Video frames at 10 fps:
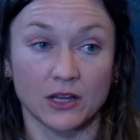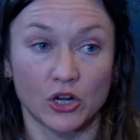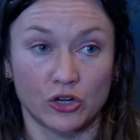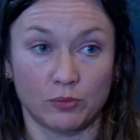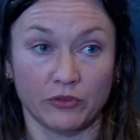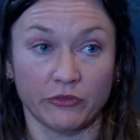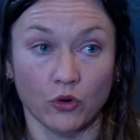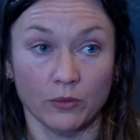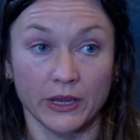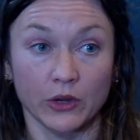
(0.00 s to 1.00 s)

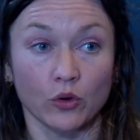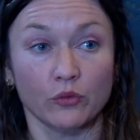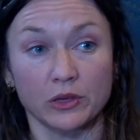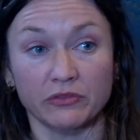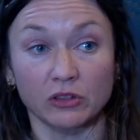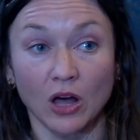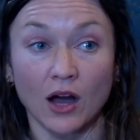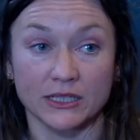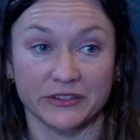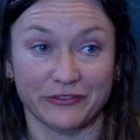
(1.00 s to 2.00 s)
underperforming or we've
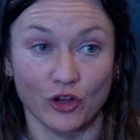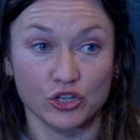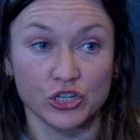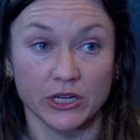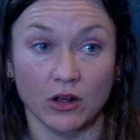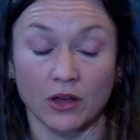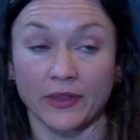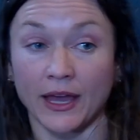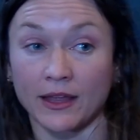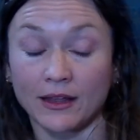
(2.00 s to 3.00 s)
lost function on
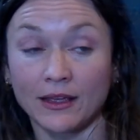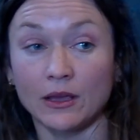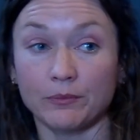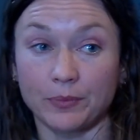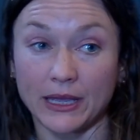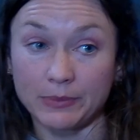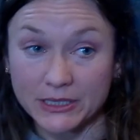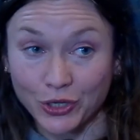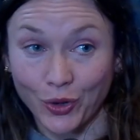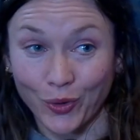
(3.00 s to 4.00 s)
that baby
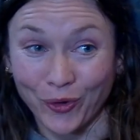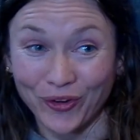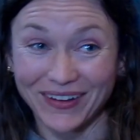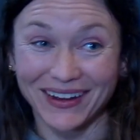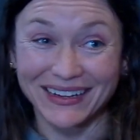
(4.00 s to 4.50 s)
toe,